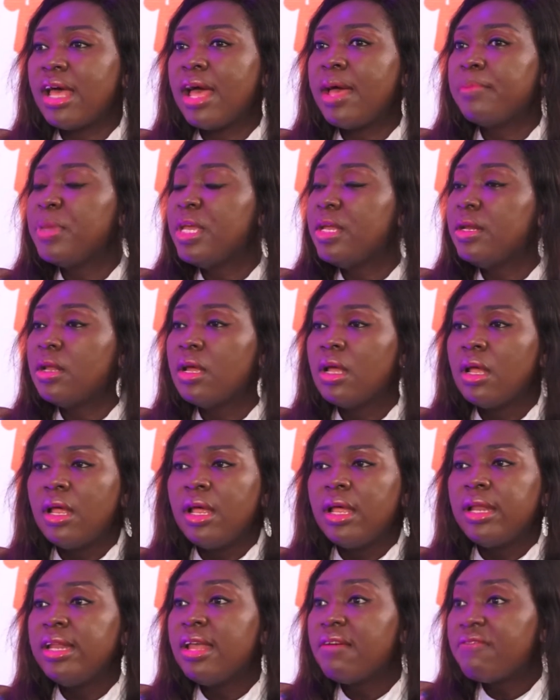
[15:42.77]
I mean,
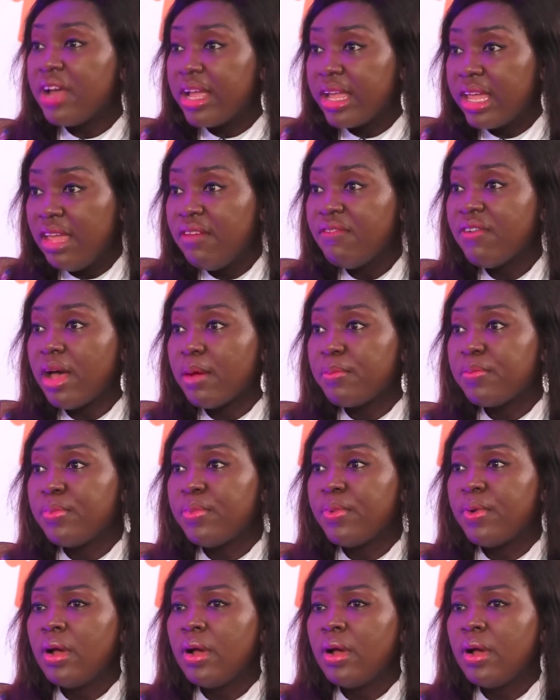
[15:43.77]
never give up.